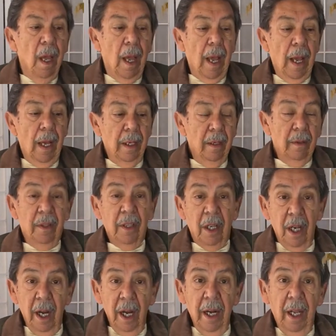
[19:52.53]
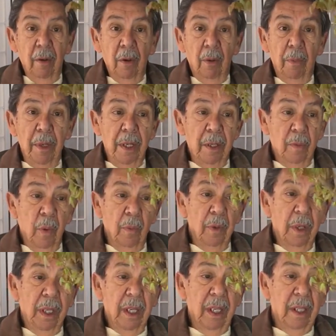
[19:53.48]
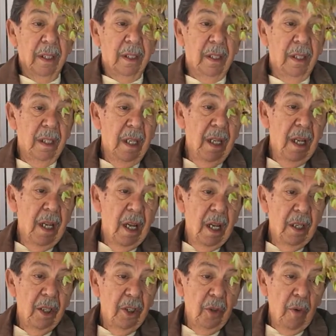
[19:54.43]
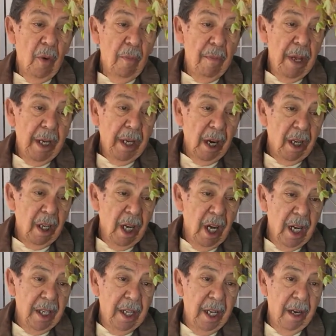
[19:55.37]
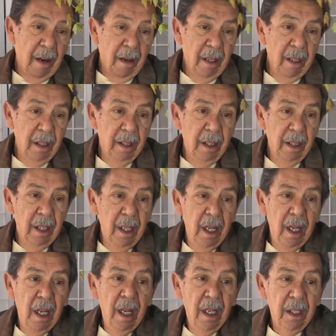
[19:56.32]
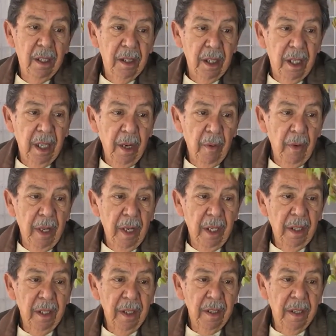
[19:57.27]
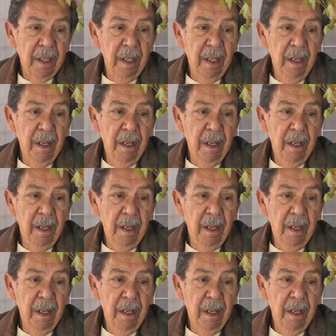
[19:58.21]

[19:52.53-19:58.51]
And the cutting will be when we make our cut here to get rid of this